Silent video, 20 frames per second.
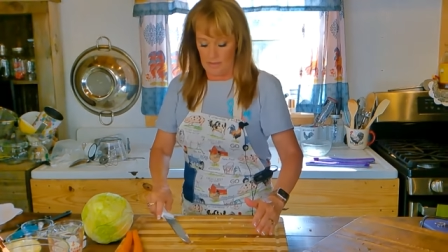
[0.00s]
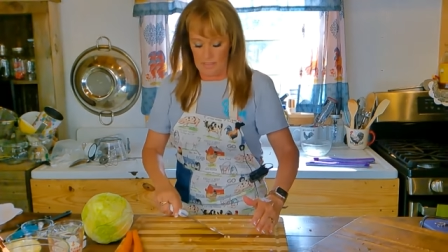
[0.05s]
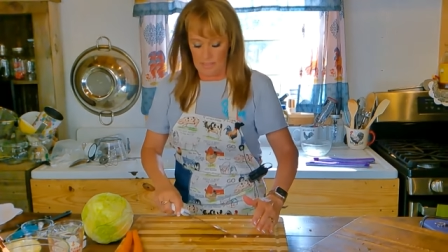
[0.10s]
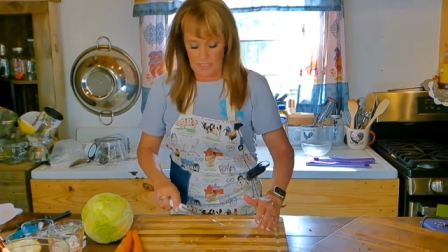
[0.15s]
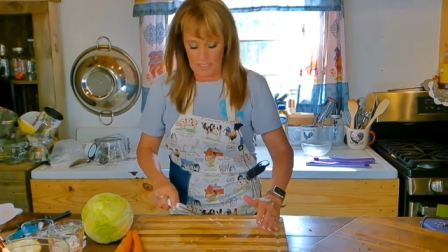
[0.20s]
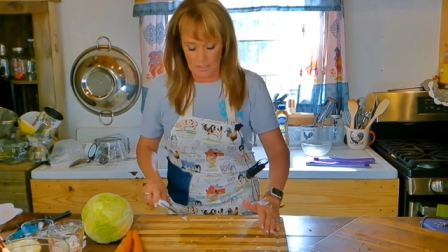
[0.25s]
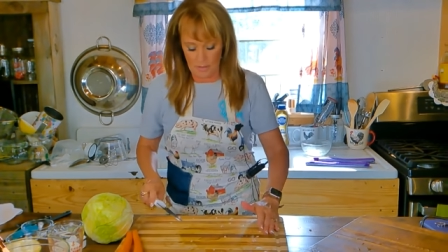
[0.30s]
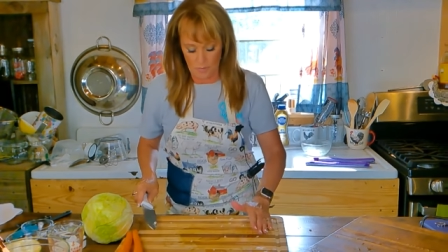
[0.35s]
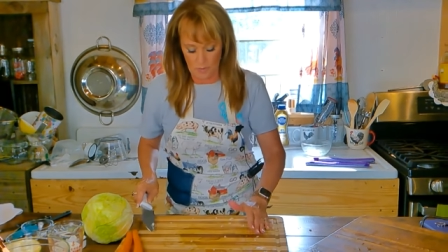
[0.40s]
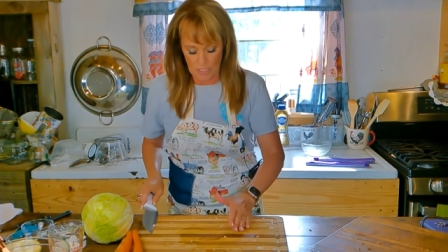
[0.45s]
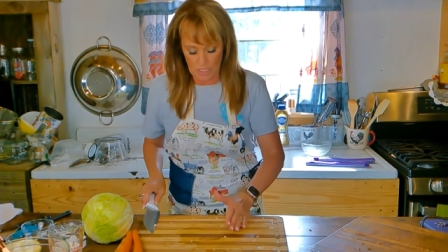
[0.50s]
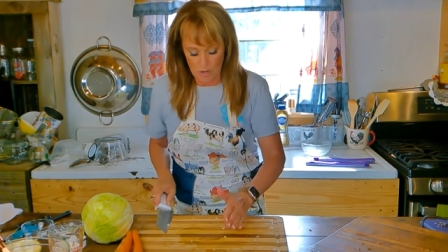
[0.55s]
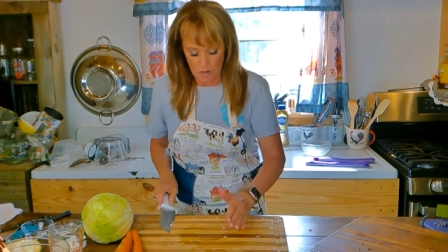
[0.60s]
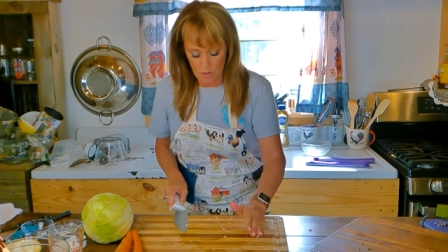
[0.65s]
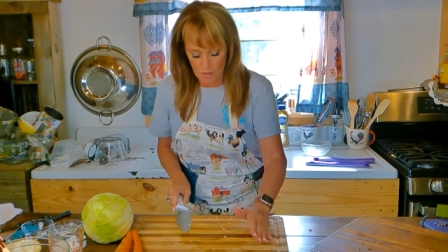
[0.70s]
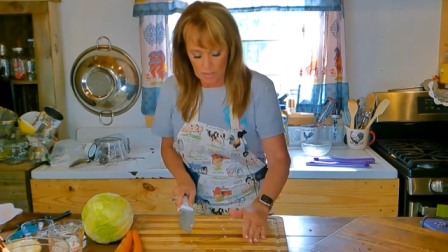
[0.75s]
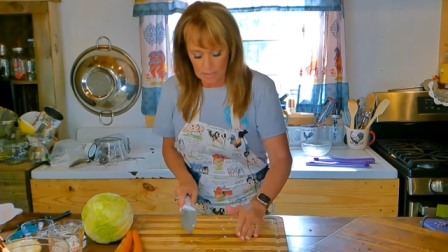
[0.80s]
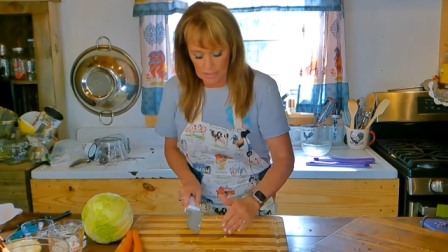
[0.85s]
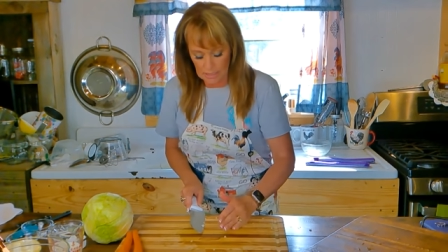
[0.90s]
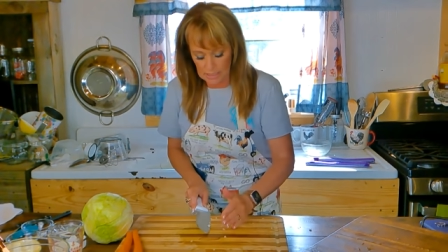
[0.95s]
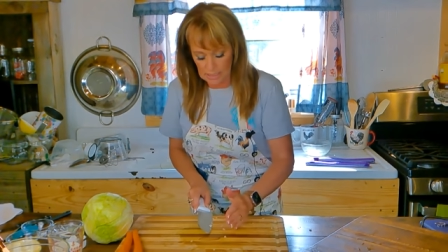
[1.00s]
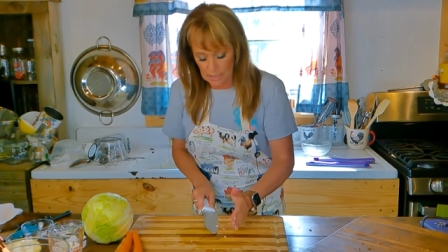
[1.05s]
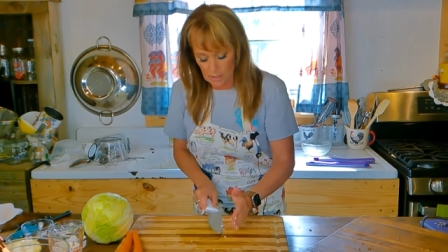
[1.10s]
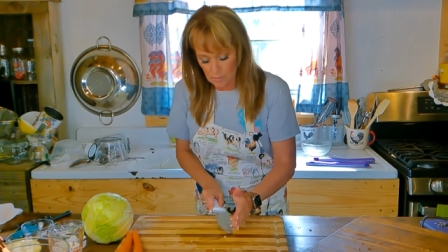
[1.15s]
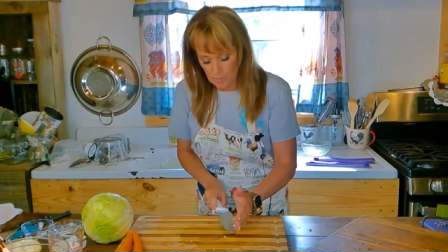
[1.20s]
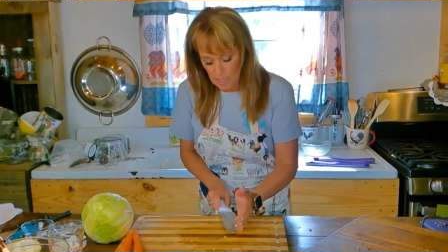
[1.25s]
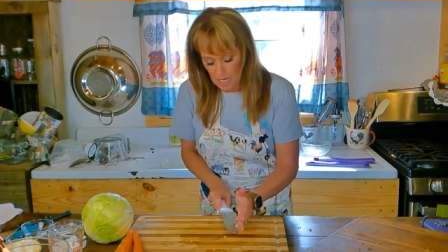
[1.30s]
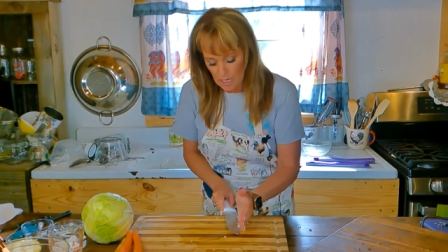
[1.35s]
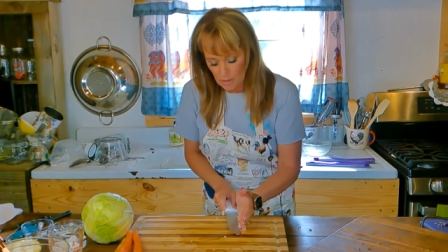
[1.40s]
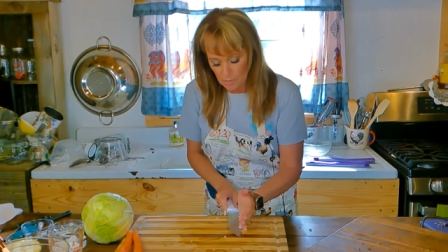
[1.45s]
there we are clean
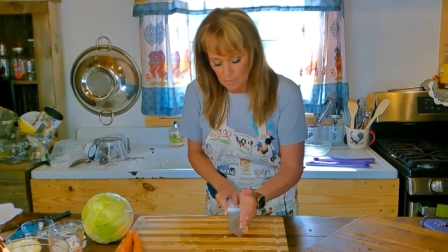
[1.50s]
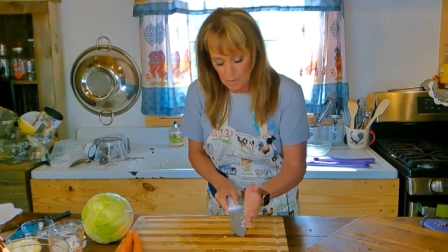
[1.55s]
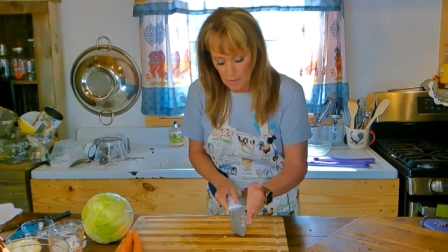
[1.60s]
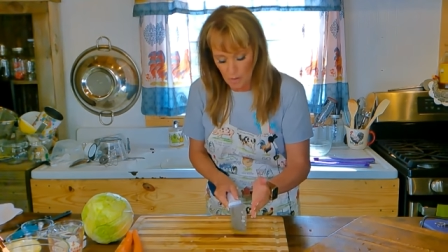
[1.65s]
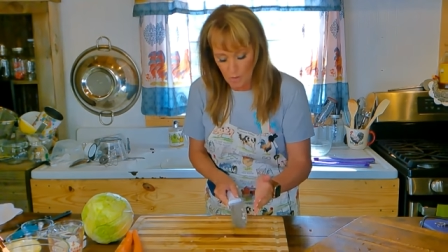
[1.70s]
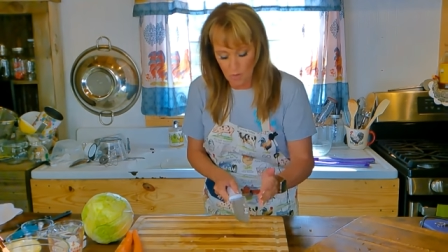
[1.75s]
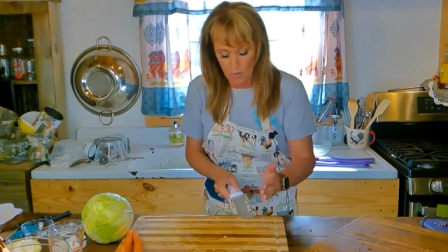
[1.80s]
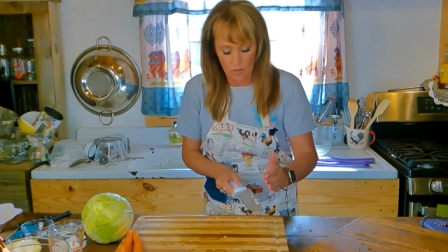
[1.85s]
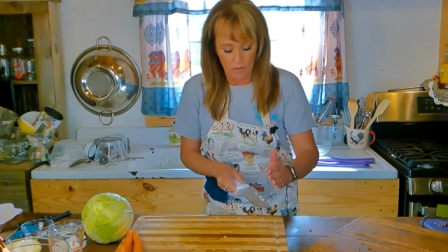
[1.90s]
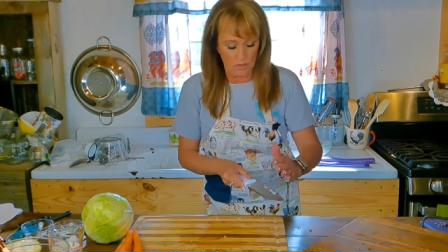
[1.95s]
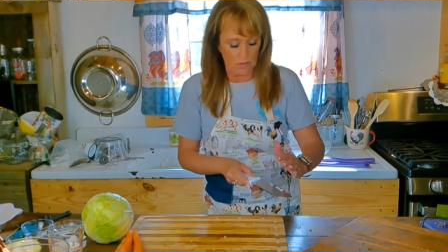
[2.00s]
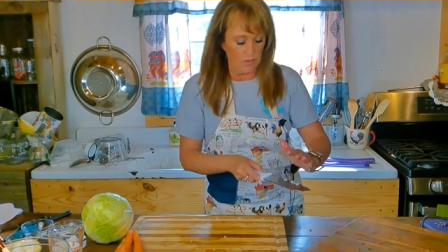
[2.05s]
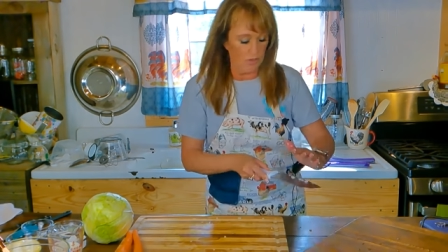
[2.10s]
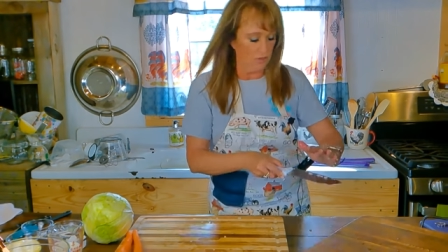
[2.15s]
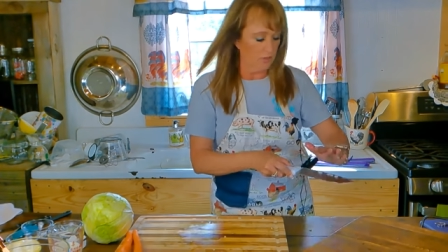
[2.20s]
up our board